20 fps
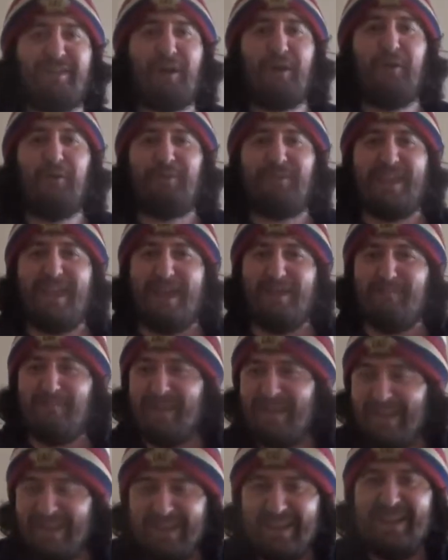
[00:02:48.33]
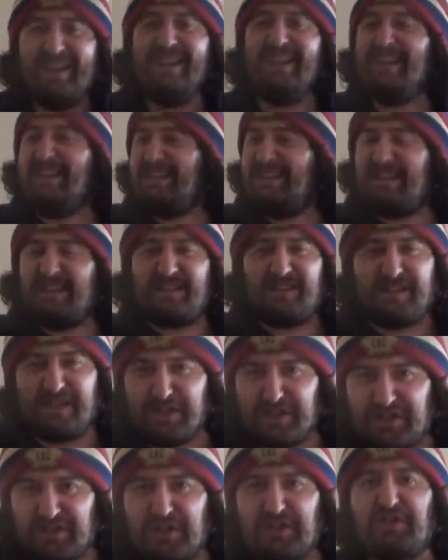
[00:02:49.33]
told them, this
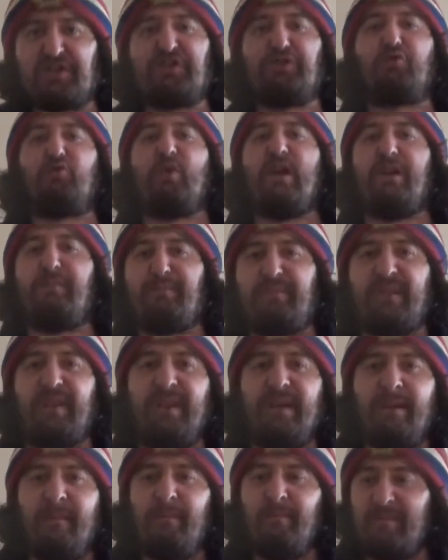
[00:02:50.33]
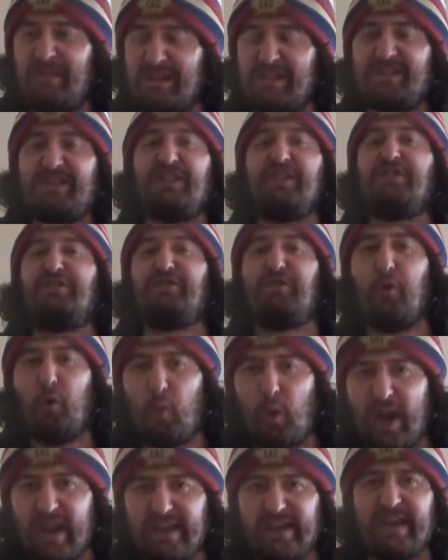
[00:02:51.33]
is the script. This is the
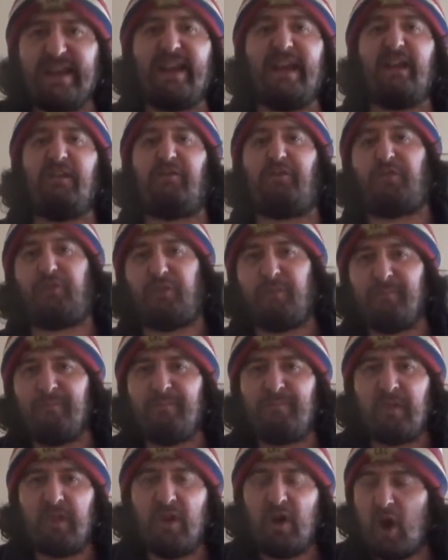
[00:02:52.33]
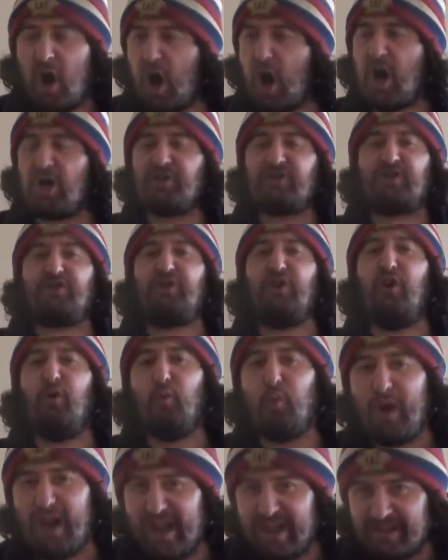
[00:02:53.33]
way it is.
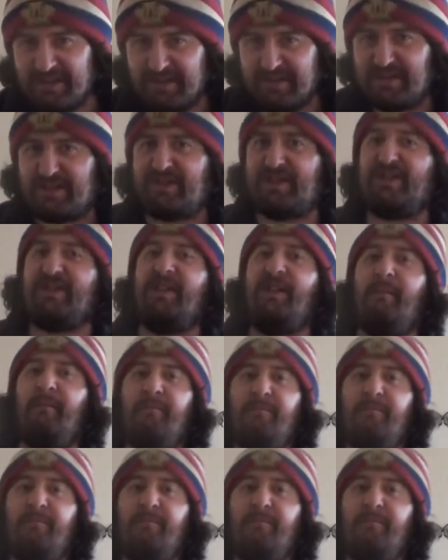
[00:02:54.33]
Asuka wins.